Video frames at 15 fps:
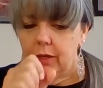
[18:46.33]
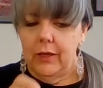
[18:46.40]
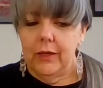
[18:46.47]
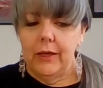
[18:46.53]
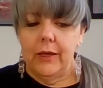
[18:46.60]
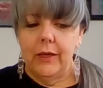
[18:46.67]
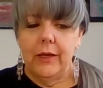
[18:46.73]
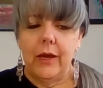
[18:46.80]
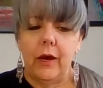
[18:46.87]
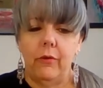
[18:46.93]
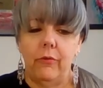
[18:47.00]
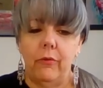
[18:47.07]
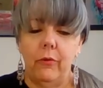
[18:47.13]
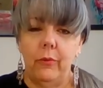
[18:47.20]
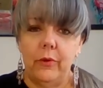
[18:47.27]
Okay,
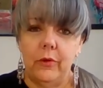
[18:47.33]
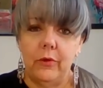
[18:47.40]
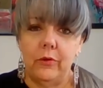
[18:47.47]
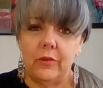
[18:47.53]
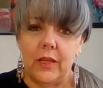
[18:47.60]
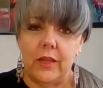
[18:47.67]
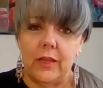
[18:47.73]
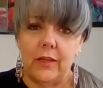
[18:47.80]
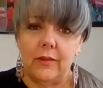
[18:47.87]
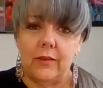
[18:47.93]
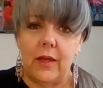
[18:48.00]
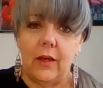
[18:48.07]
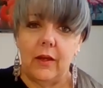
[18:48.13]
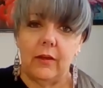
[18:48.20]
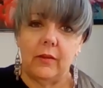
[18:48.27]
careful when you set this
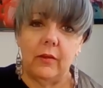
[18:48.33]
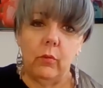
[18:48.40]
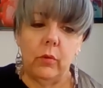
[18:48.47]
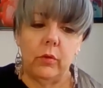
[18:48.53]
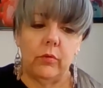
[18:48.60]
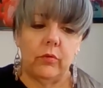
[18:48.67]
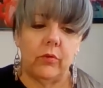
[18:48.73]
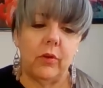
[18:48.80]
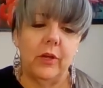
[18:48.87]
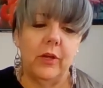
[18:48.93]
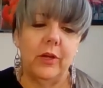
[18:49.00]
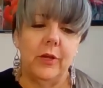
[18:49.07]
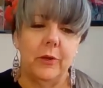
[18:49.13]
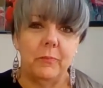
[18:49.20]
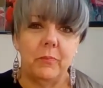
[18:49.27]
down because it wants
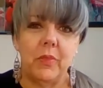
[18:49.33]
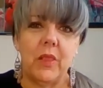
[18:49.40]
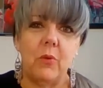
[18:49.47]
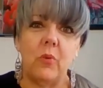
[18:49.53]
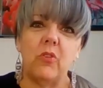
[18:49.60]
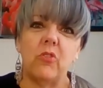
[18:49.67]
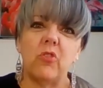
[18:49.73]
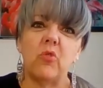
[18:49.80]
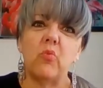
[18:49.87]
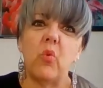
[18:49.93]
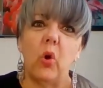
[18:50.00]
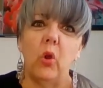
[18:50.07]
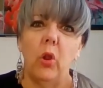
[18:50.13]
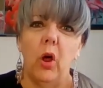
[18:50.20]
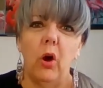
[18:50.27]
to
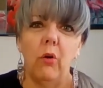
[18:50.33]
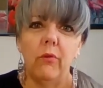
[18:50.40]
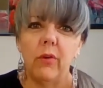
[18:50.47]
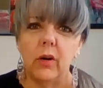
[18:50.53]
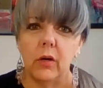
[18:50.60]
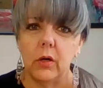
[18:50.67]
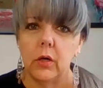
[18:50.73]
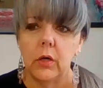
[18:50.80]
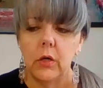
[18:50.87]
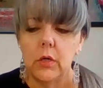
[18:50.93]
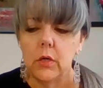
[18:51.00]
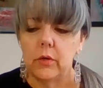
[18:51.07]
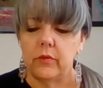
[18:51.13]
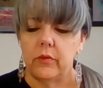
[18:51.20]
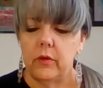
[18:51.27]
roll over.
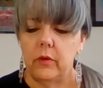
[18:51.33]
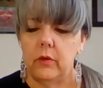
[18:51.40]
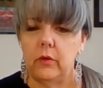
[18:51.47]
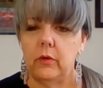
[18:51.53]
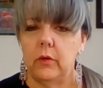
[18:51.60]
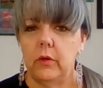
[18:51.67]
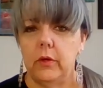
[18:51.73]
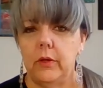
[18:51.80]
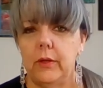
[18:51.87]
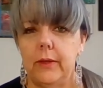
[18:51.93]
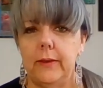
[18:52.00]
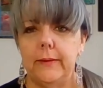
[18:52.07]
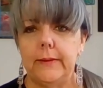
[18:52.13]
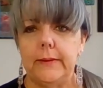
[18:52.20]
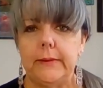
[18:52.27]
So
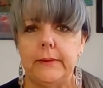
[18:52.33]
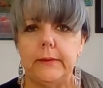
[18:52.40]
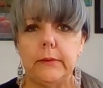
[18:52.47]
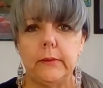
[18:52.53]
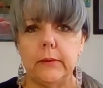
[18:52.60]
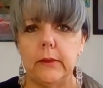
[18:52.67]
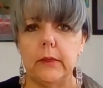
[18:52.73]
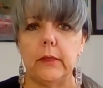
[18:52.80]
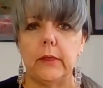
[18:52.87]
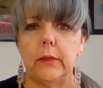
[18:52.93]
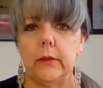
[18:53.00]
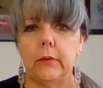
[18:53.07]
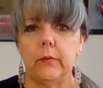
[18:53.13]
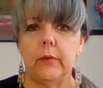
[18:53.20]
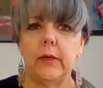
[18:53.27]
yeah, I
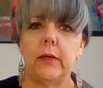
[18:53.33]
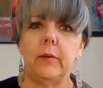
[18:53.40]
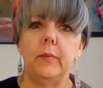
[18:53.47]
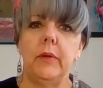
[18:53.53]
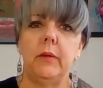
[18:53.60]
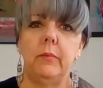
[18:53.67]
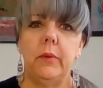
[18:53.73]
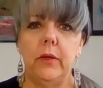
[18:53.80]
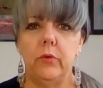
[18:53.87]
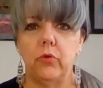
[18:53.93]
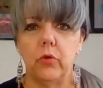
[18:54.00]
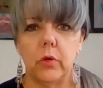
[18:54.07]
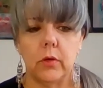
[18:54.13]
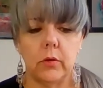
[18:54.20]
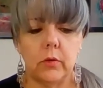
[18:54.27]
don't recommend being
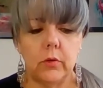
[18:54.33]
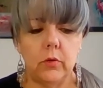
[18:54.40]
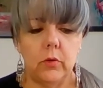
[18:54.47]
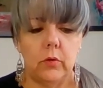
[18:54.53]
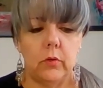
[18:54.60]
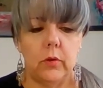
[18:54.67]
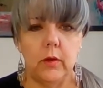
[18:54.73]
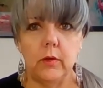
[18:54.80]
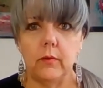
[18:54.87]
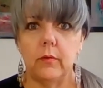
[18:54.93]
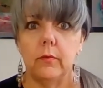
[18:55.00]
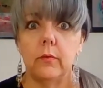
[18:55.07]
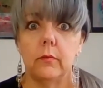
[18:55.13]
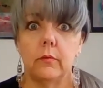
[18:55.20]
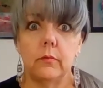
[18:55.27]
drunk to do
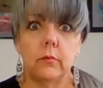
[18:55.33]
this.